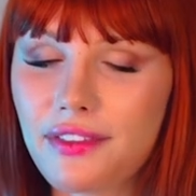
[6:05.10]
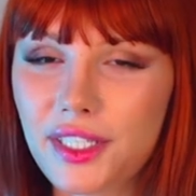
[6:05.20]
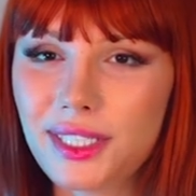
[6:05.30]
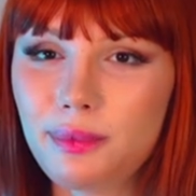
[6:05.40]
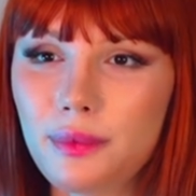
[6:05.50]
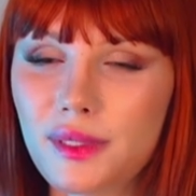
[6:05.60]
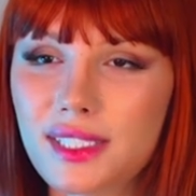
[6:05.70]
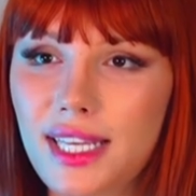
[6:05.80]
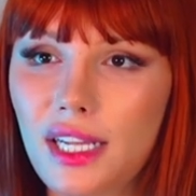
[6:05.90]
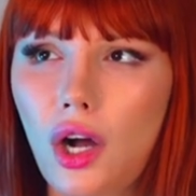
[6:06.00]
I've heard people
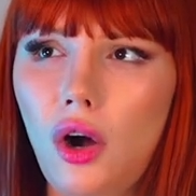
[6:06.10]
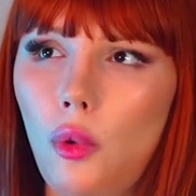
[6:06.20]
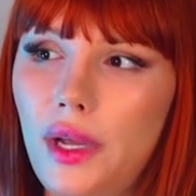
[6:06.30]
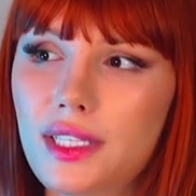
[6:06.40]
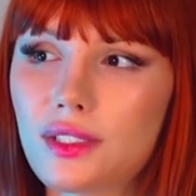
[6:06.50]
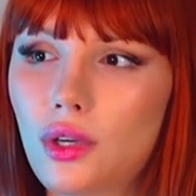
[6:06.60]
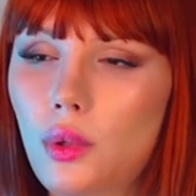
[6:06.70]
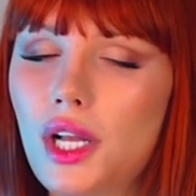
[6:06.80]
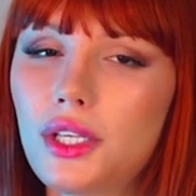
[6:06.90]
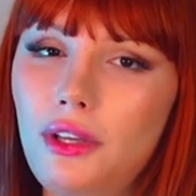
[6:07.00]
saying, oh, well,
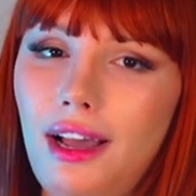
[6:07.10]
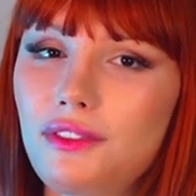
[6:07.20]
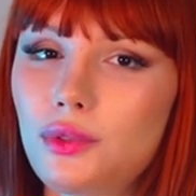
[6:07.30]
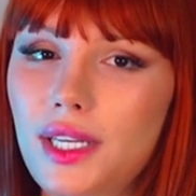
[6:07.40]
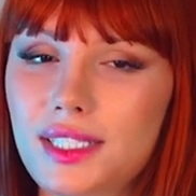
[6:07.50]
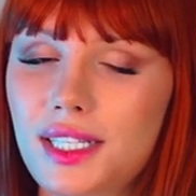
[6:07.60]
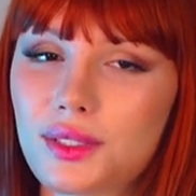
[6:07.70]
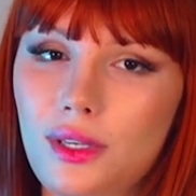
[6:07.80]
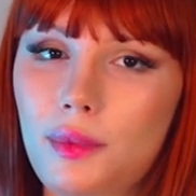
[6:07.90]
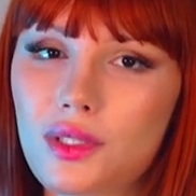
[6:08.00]
so you have
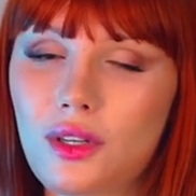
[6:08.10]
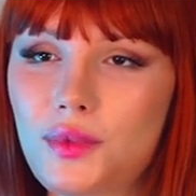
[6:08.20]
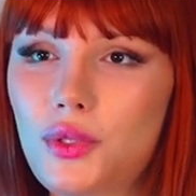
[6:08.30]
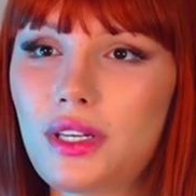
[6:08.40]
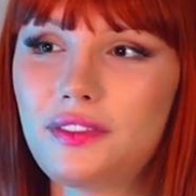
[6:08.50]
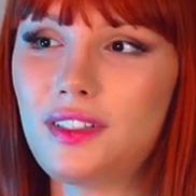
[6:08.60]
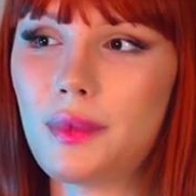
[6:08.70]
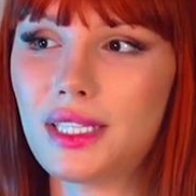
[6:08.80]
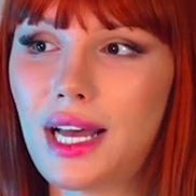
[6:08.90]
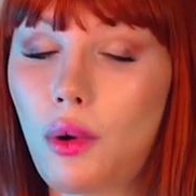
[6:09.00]
2XX chromosomes, you're a
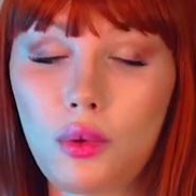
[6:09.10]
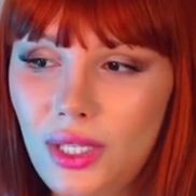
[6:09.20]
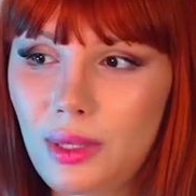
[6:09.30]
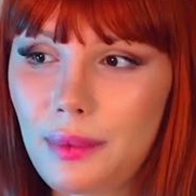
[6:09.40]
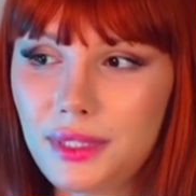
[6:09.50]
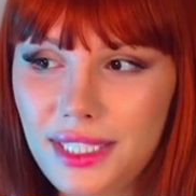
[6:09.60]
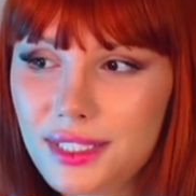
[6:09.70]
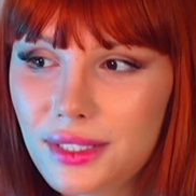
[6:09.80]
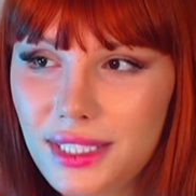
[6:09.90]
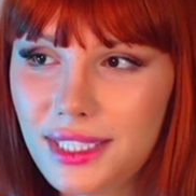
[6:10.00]
female now. No, I'm
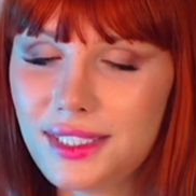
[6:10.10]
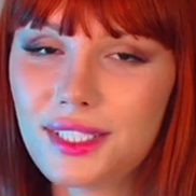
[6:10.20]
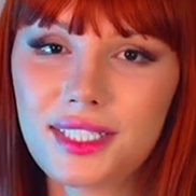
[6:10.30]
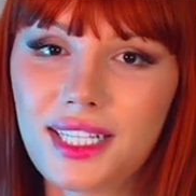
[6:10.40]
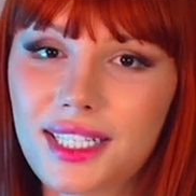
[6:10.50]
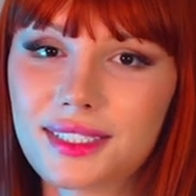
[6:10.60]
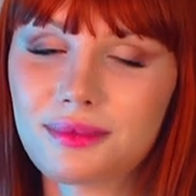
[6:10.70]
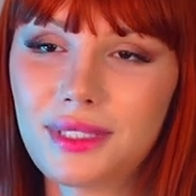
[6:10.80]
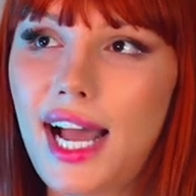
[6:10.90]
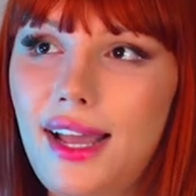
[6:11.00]
literally intersex.
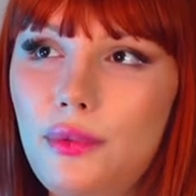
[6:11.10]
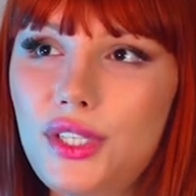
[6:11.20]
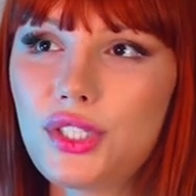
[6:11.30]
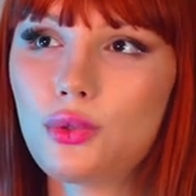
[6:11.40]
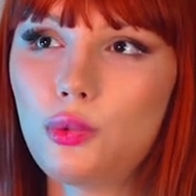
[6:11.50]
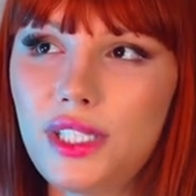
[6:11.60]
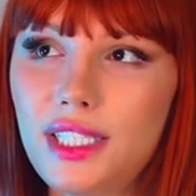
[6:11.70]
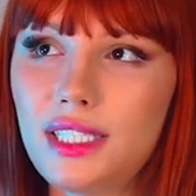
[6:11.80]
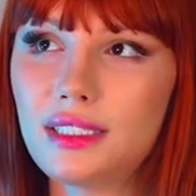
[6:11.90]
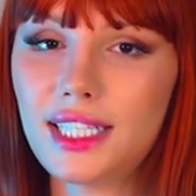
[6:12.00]
I wish
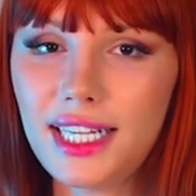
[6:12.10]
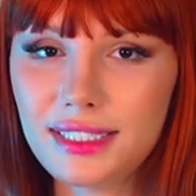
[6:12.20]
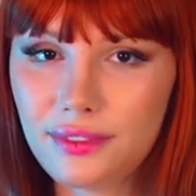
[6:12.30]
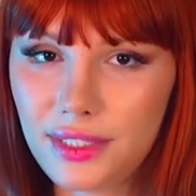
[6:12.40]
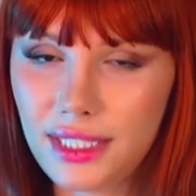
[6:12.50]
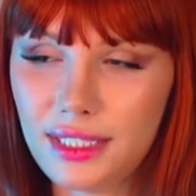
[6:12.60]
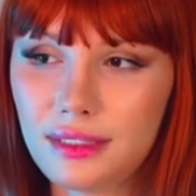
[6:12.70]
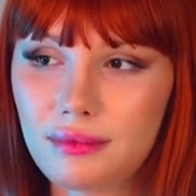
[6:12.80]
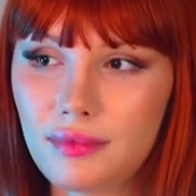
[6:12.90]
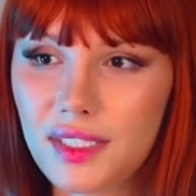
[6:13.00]
we collectively,
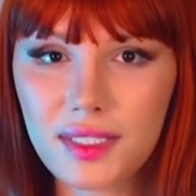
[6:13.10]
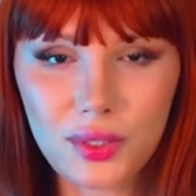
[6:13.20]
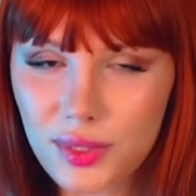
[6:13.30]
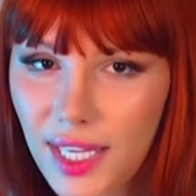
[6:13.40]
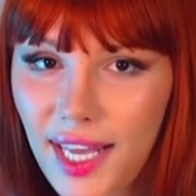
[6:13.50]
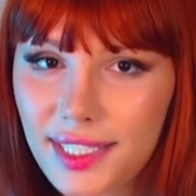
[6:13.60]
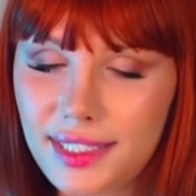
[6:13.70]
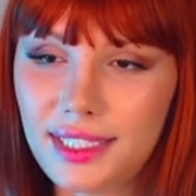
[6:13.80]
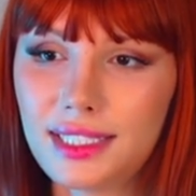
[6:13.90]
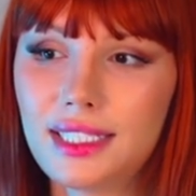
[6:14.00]
as a
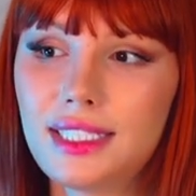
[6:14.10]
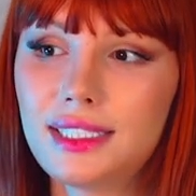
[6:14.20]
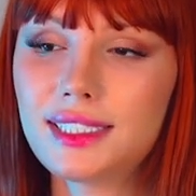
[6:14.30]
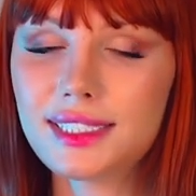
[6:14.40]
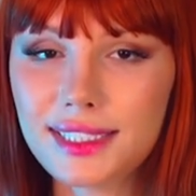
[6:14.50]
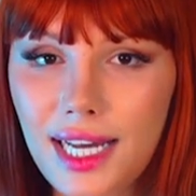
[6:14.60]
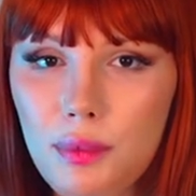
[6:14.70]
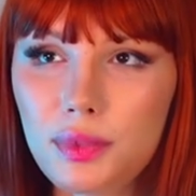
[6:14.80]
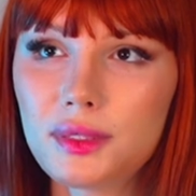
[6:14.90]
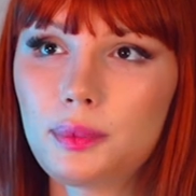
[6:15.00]
society,
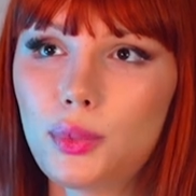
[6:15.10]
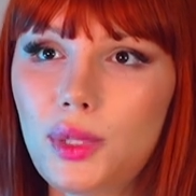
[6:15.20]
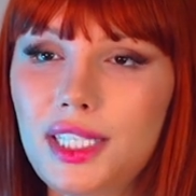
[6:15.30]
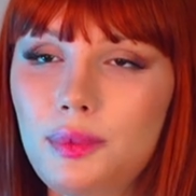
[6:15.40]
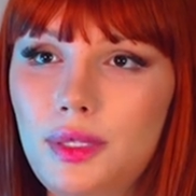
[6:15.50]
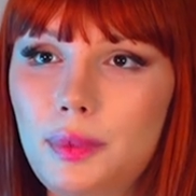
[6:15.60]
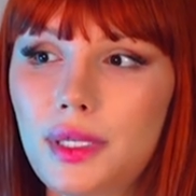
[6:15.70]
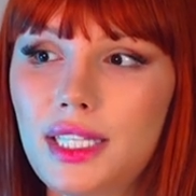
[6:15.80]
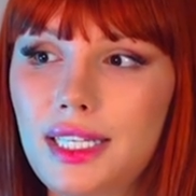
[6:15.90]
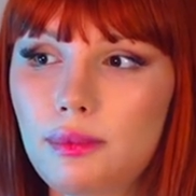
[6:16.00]
stopped putting
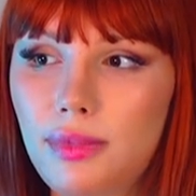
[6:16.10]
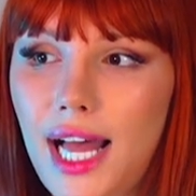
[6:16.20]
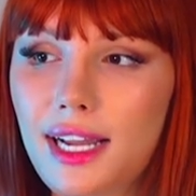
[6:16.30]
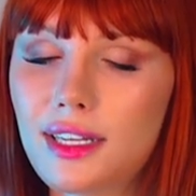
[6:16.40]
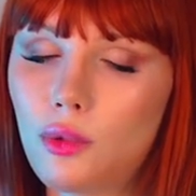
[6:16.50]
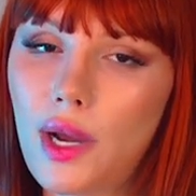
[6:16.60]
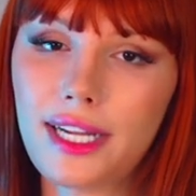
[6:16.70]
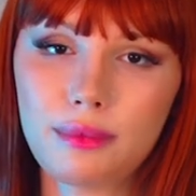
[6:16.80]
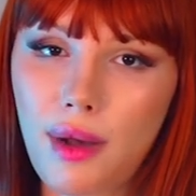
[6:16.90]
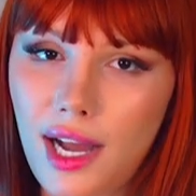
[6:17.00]
people in black and
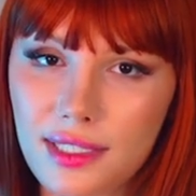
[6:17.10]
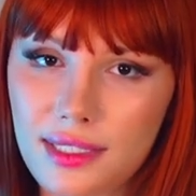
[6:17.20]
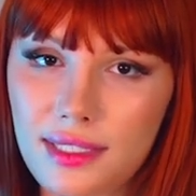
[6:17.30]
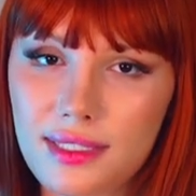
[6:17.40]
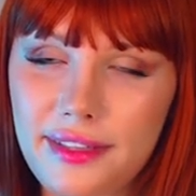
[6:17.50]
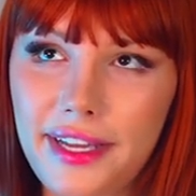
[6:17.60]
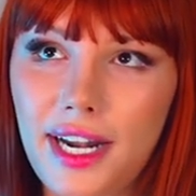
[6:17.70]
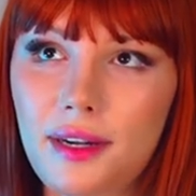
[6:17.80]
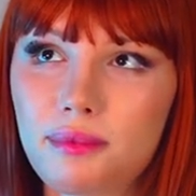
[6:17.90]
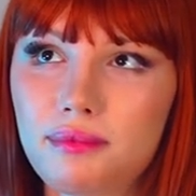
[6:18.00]
white boxes. There
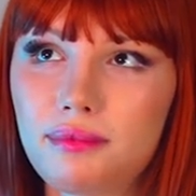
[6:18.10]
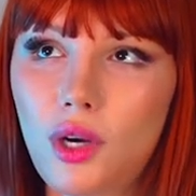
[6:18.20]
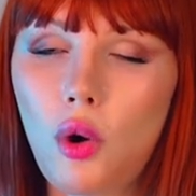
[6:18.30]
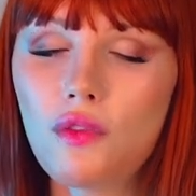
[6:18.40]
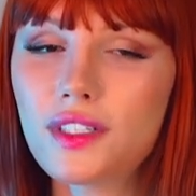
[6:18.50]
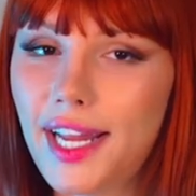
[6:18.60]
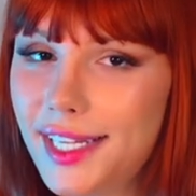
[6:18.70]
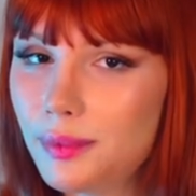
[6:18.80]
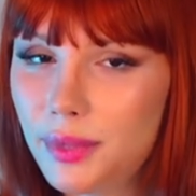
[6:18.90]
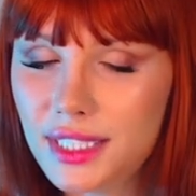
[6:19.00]
are over
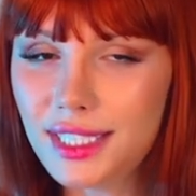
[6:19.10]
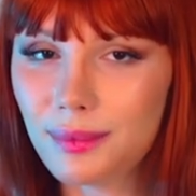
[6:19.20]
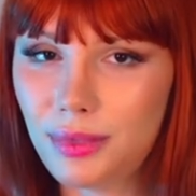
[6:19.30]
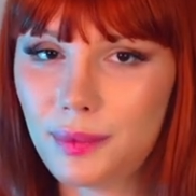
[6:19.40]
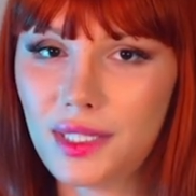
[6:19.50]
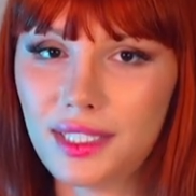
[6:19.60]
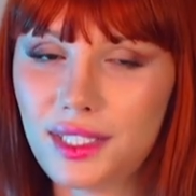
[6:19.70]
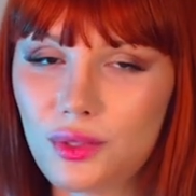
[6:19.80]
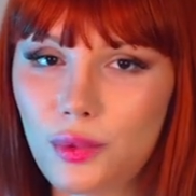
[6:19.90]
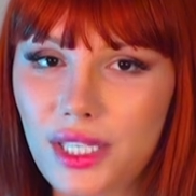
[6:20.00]
8 billion people in
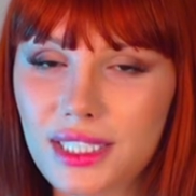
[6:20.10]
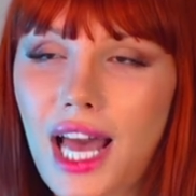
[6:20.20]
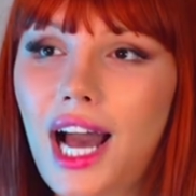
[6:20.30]
this world.